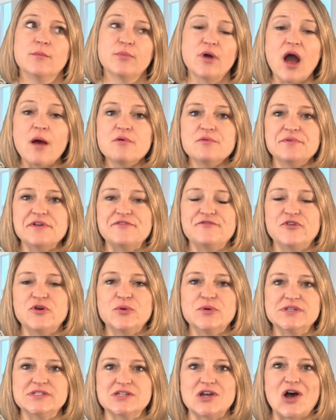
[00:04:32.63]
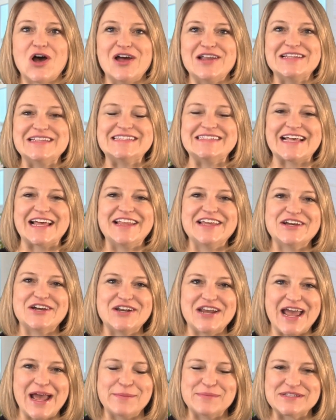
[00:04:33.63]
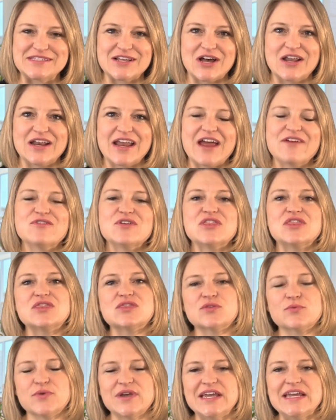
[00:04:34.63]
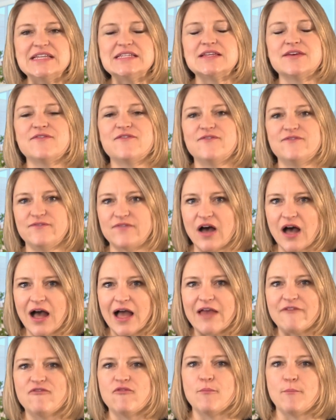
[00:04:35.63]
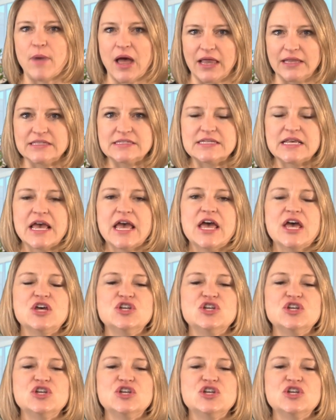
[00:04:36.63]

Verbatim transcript: probably focused on selling on Amazon every three to five months